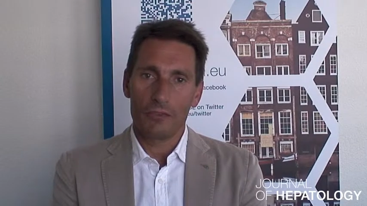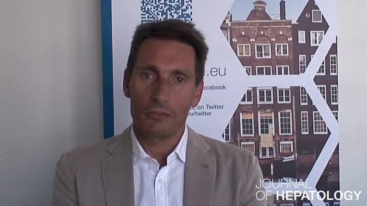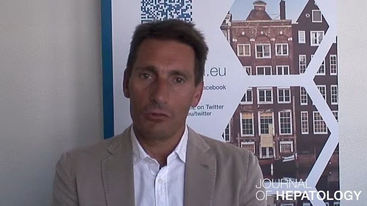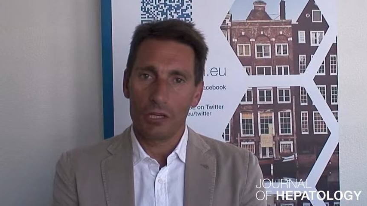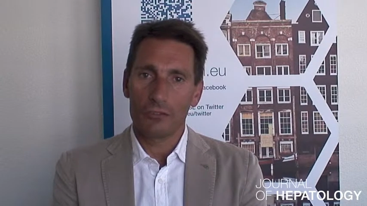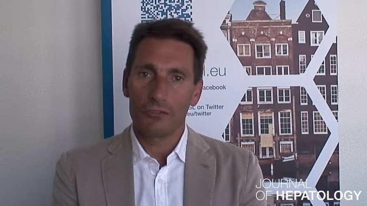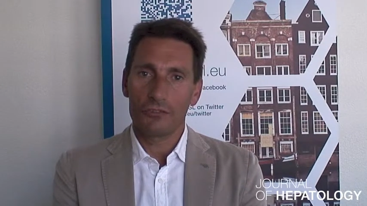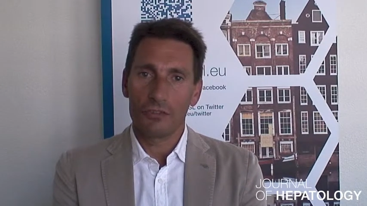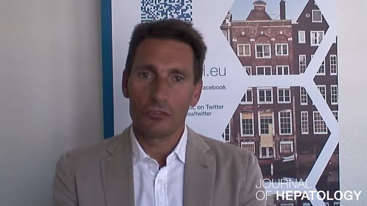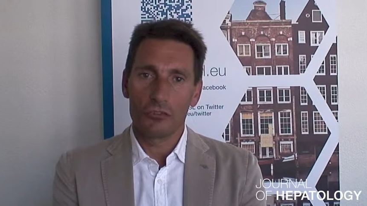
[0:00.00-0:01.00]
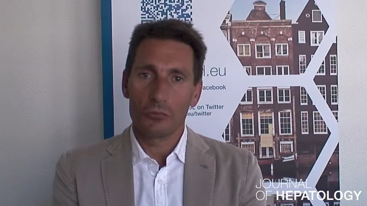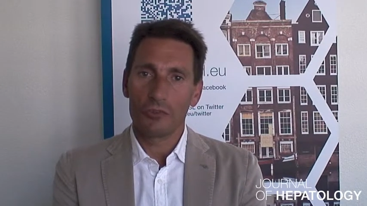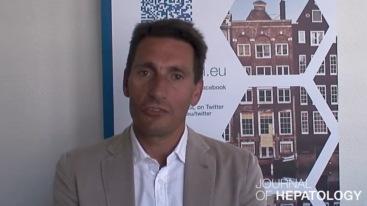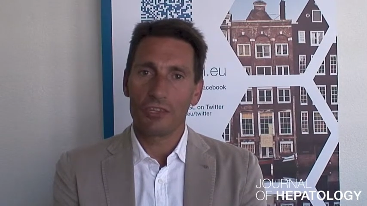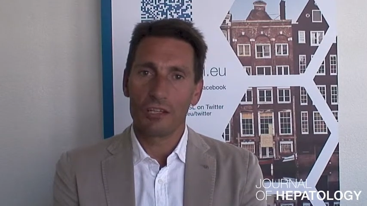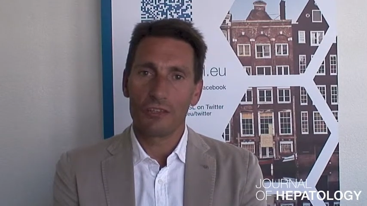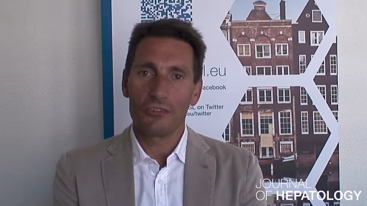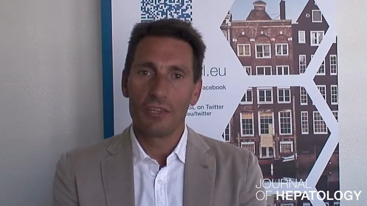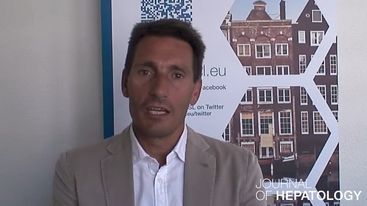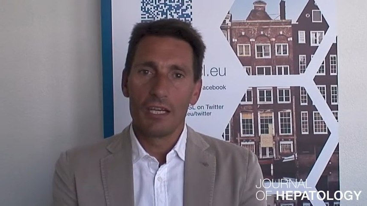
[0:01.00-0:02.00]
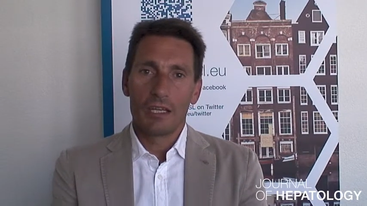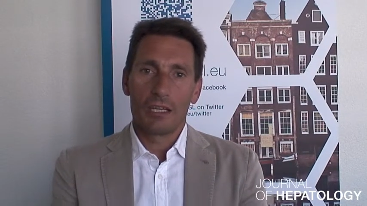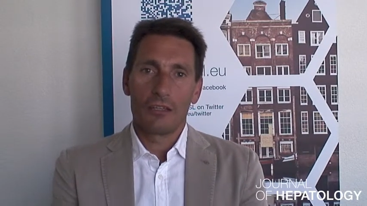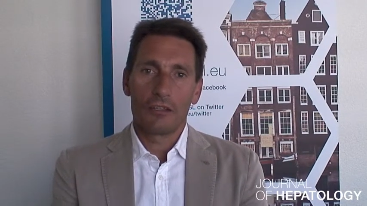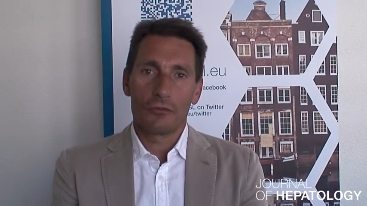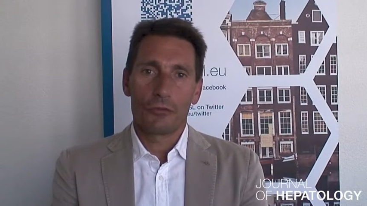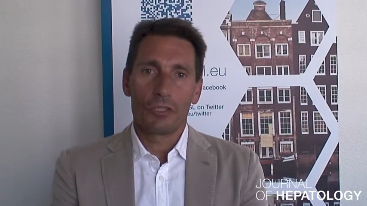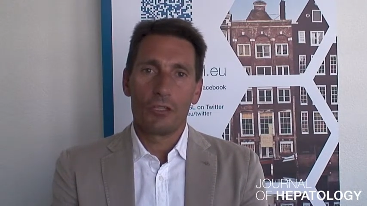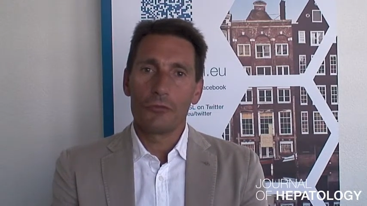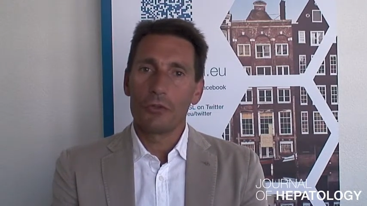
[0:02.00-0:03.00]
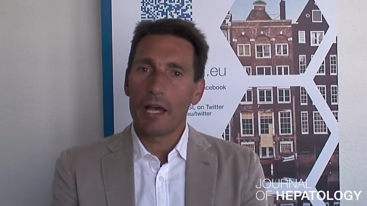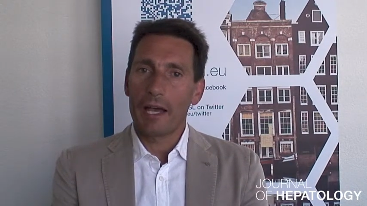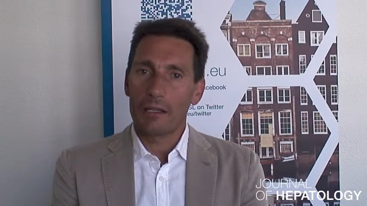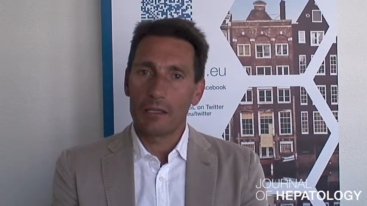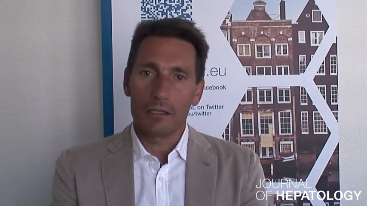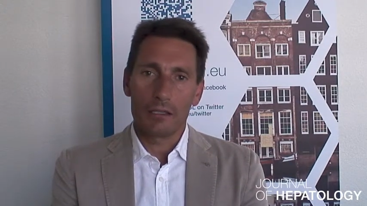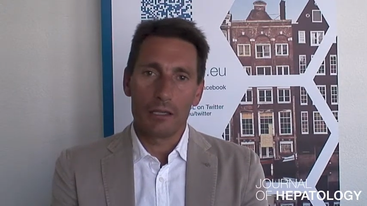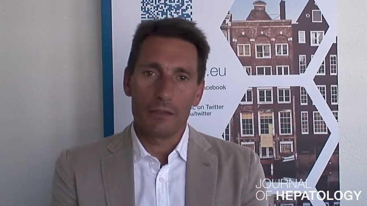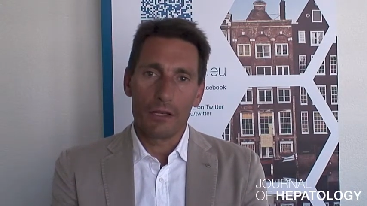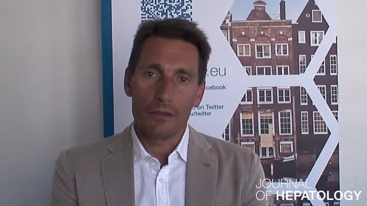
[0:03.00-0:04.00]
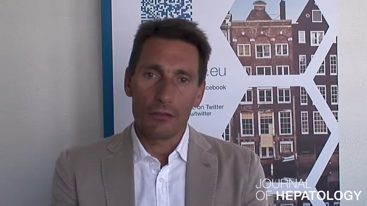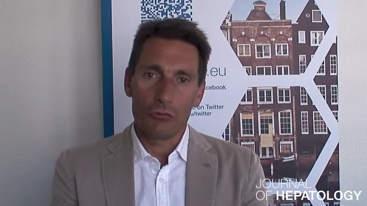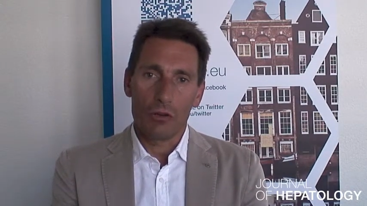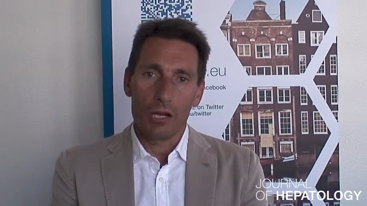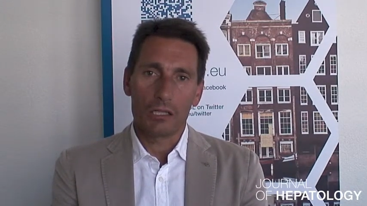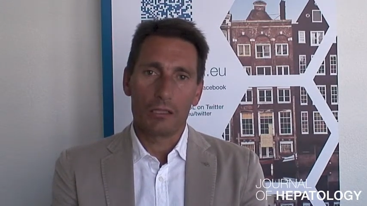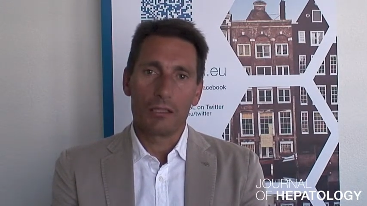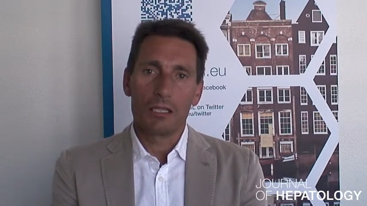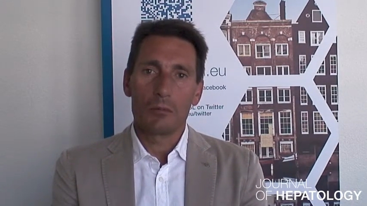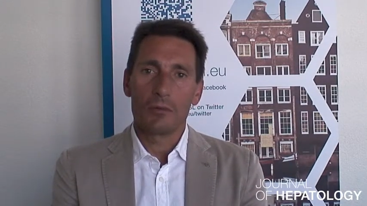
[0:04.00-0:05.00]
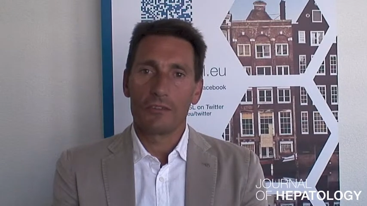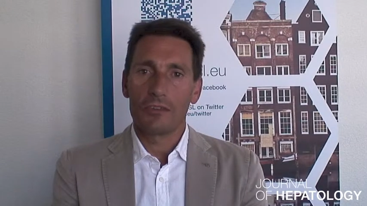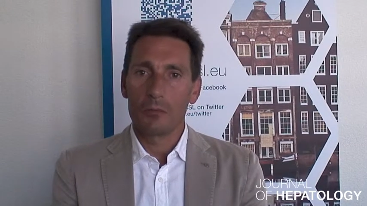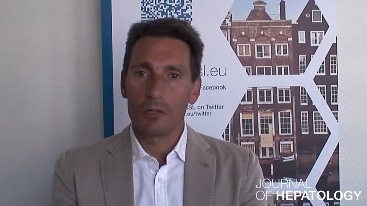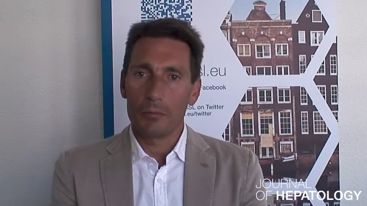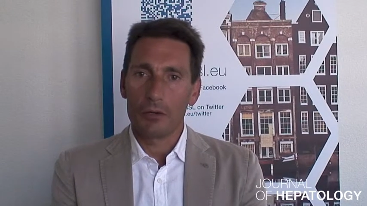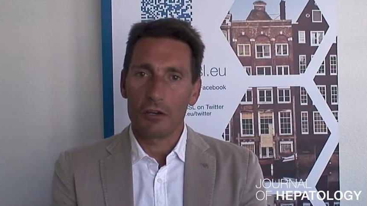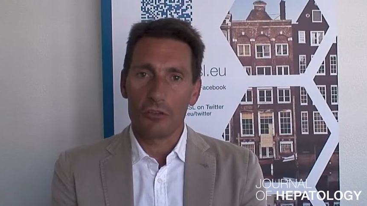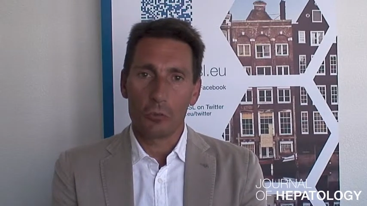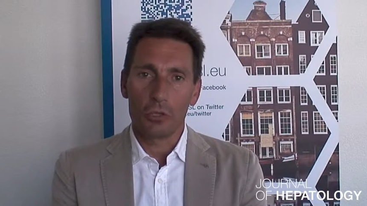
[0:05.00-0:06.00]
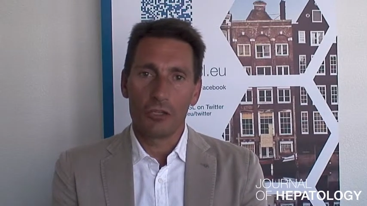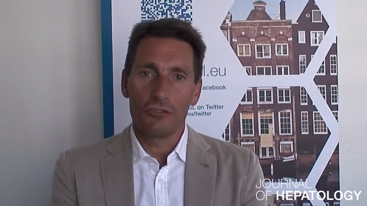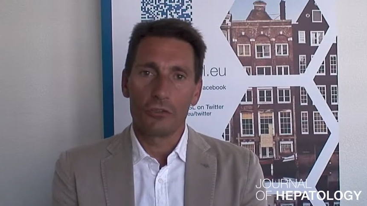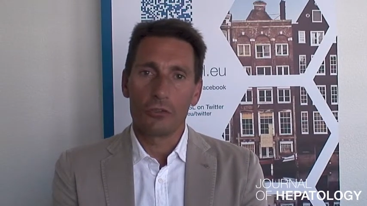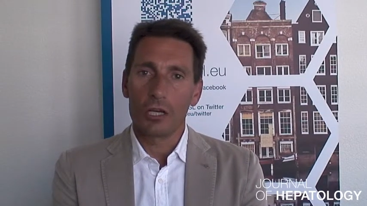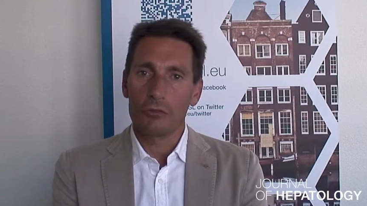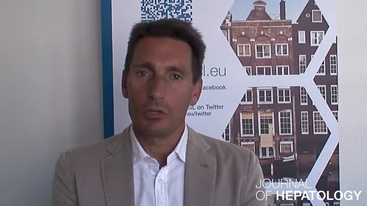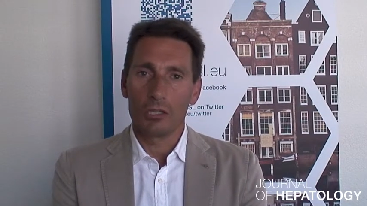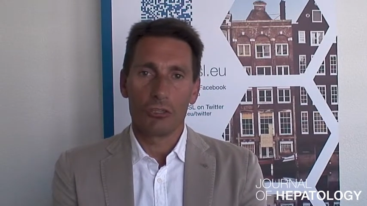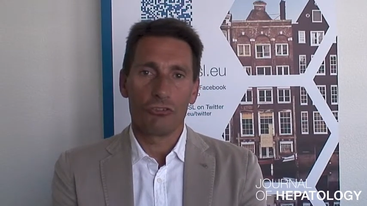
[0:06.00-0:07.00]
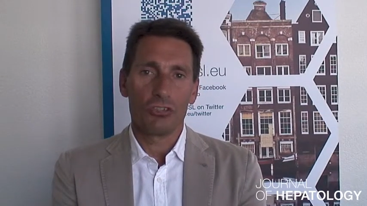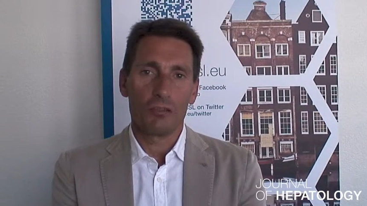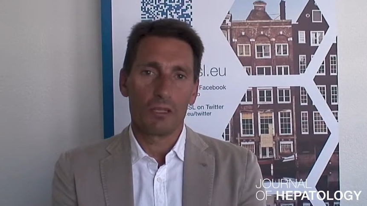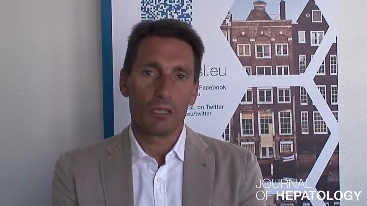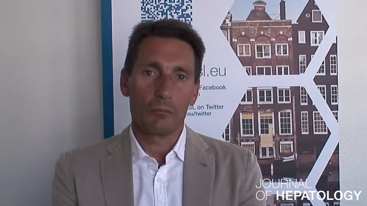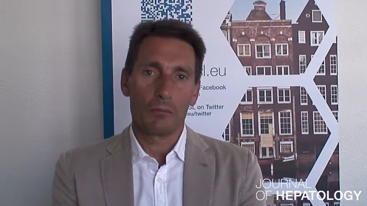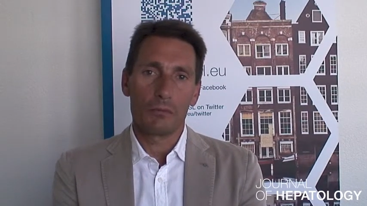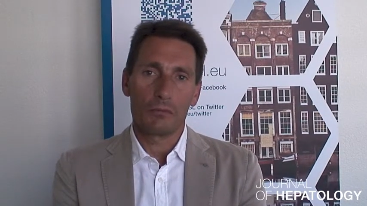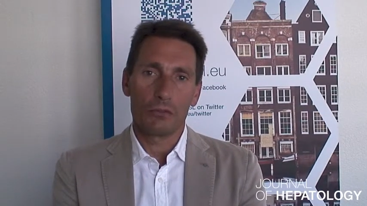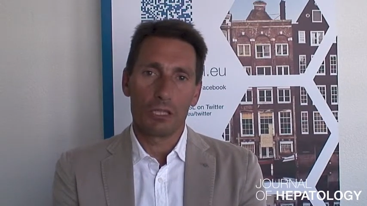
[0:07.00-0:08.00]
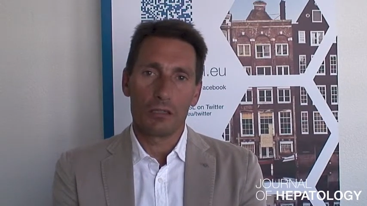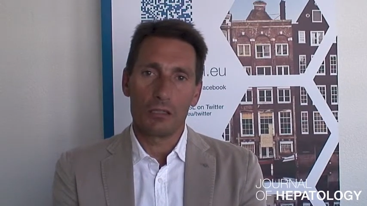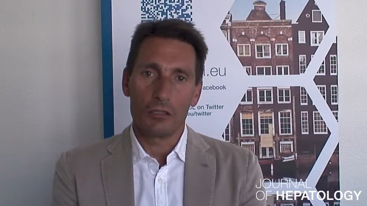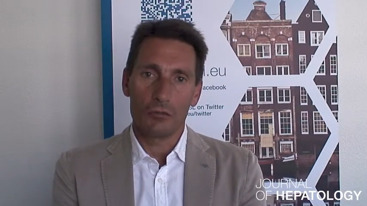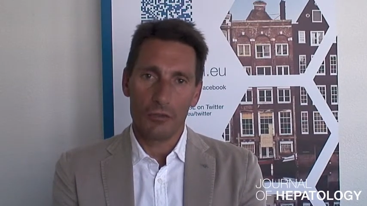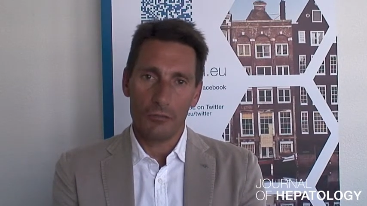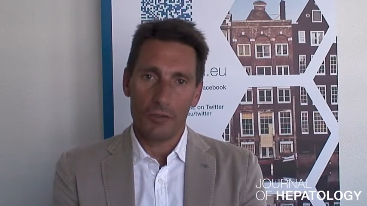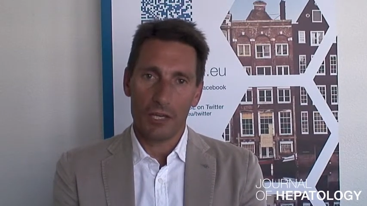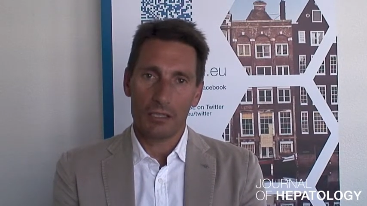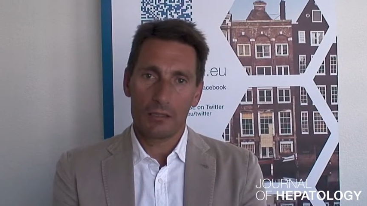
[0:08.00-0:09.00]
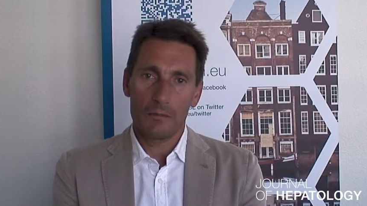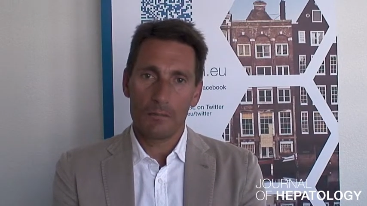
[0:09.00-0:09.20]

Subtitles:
these drugs, the tumor cells, and therefore if you add another drug that inhibits similar pathways, you're not really achieving a great deal of effect.